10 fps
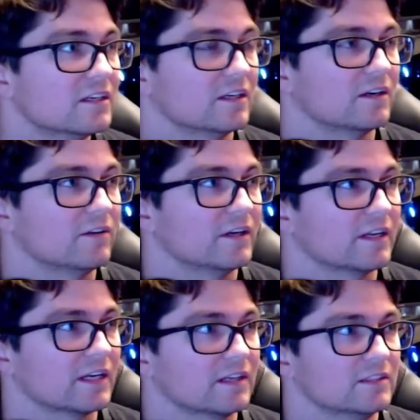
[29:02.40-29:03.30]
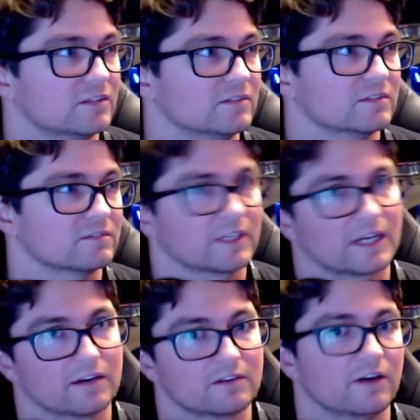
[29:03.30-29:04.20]
and like in terms of like
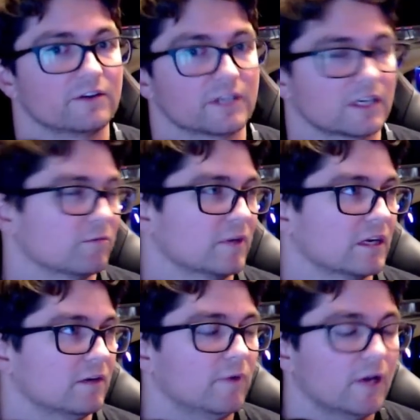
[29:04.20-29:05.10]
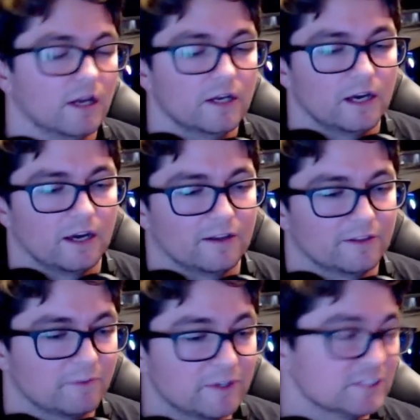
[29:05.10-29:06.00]
how cluttered it can become.
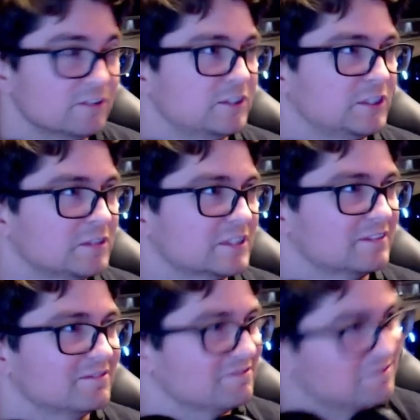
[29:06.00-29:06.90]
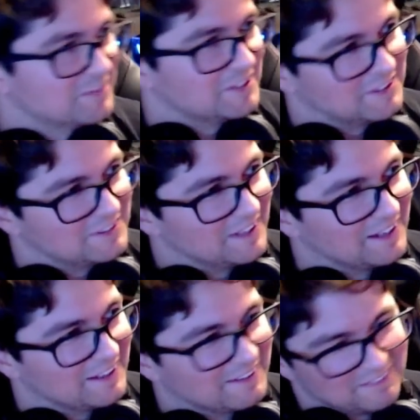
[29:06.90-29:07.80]
The person who shoots
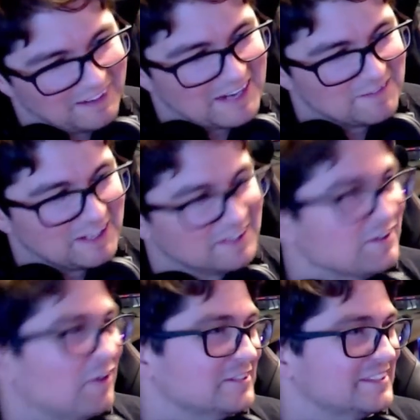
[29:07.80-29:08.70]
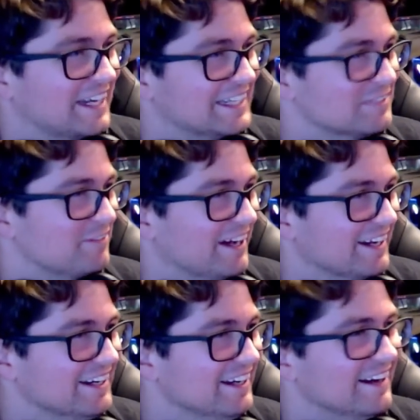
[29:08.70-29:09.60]
the enemy knows that it's
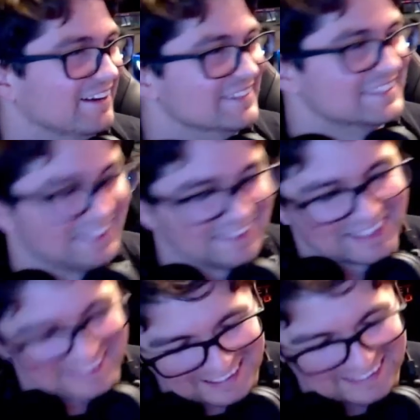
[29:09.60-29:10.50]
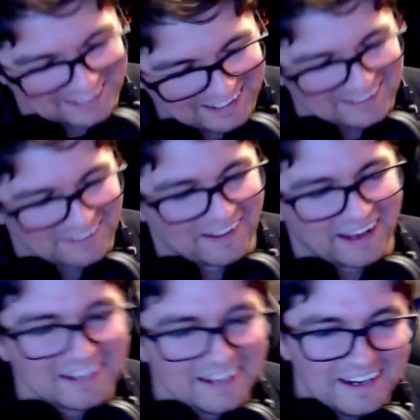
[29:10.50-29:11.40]
applied, so they know
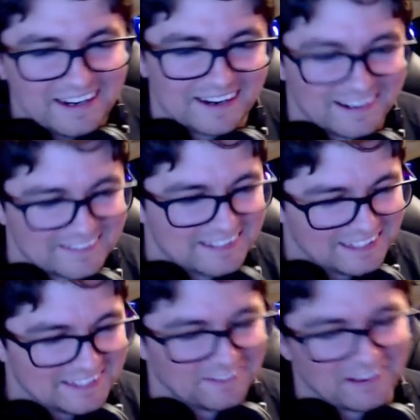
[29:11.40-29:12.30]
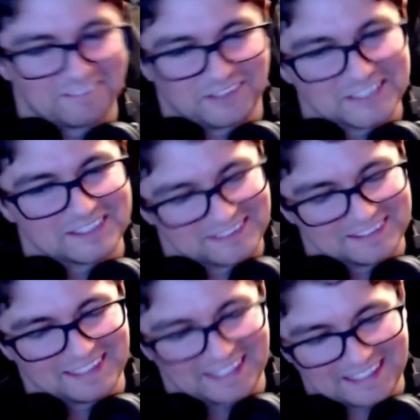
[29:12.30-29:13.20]
that. They need to know that first, and they